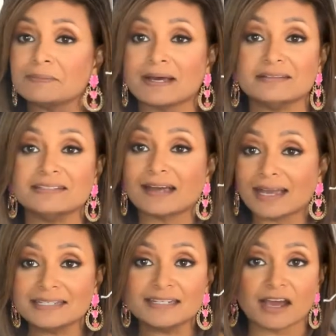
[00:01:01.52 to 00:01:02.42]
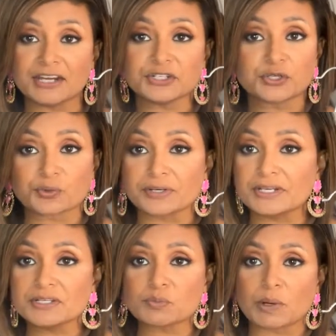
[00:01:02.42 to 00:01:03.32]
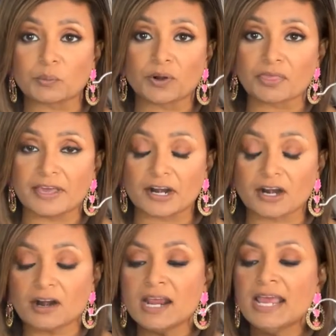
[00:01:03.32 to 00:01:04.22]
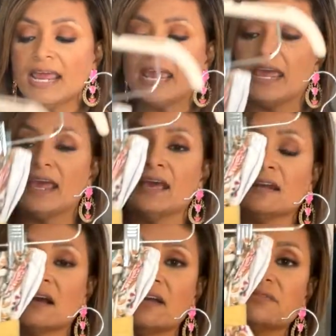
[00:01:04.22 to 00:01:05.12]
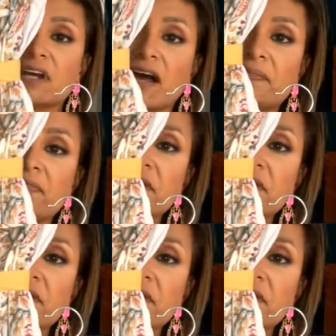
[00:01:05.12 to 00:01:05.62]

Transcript: about 99 degrees when we're there. And I've got